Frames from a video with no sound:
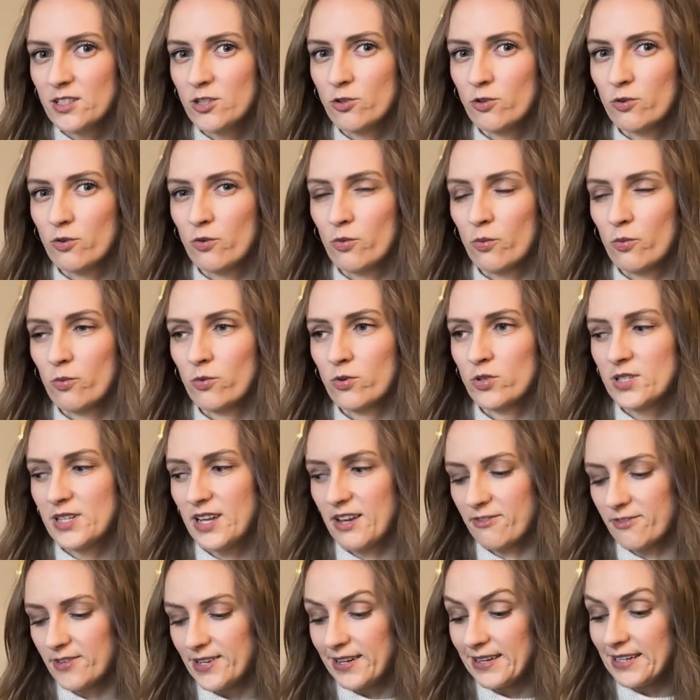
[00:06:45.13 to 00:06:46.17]
You would
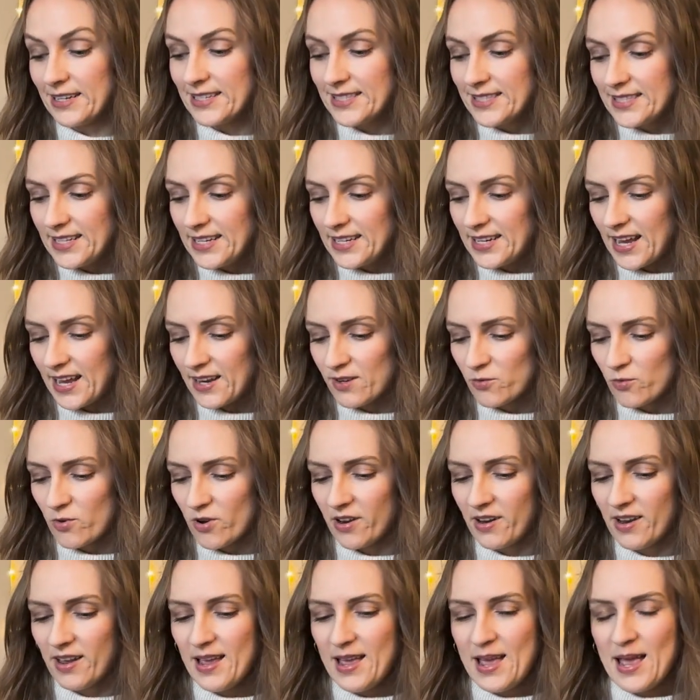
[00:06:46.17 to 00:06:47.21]
definitely see that
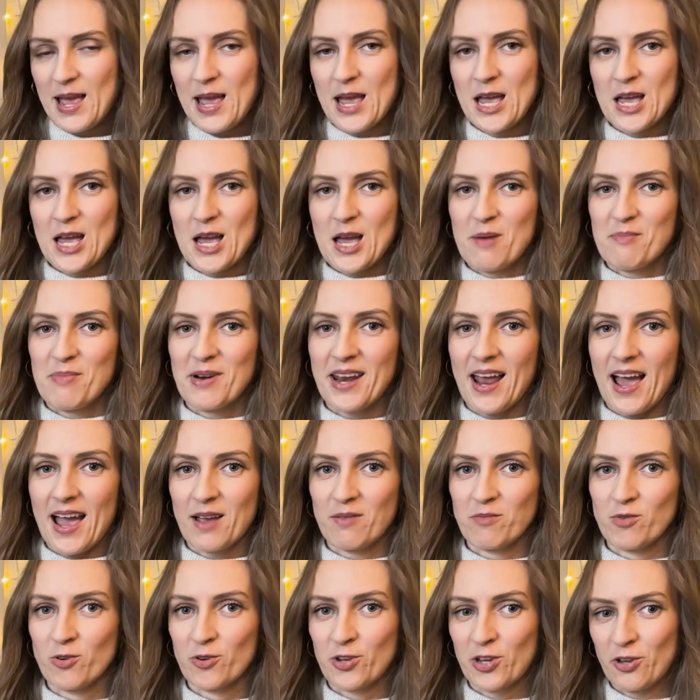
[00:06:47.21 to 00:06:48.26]
one, but
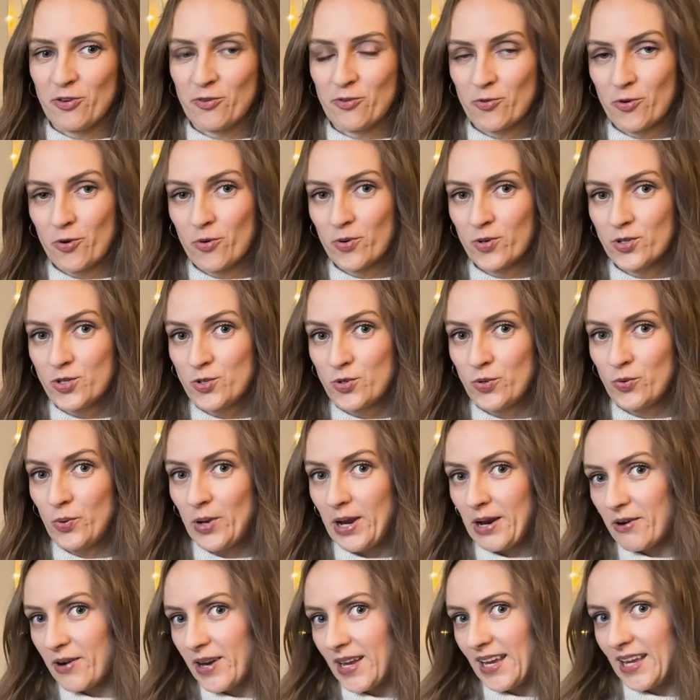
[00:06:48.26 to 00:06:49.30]
I'm looking forward to
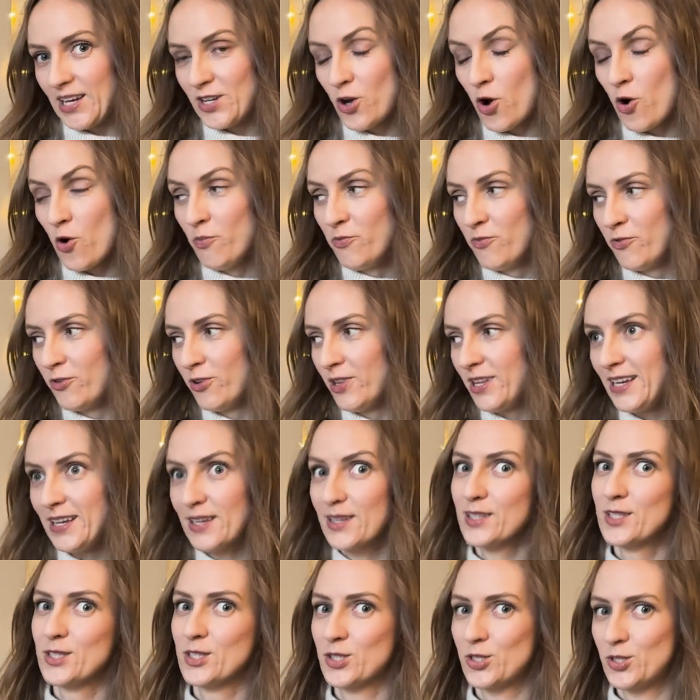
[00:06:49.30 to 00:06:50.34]
wearing it hopefully
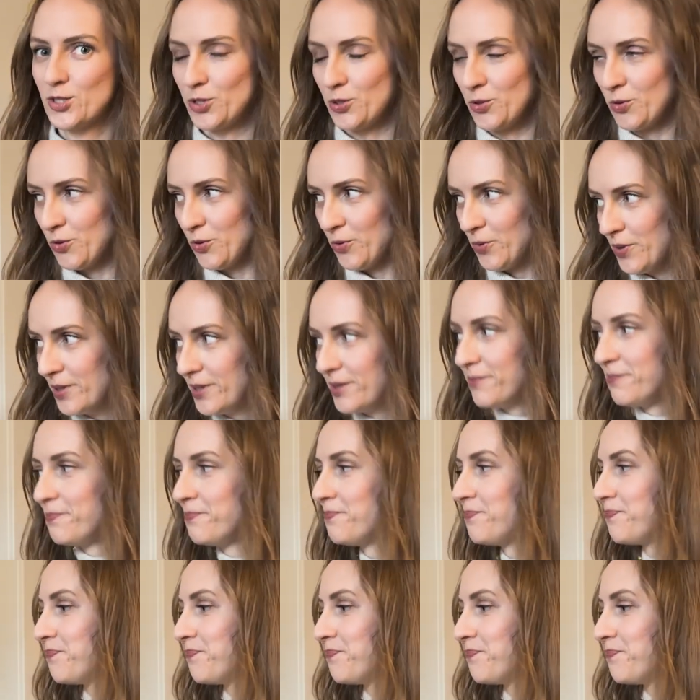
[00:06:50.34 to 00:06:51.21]
soon.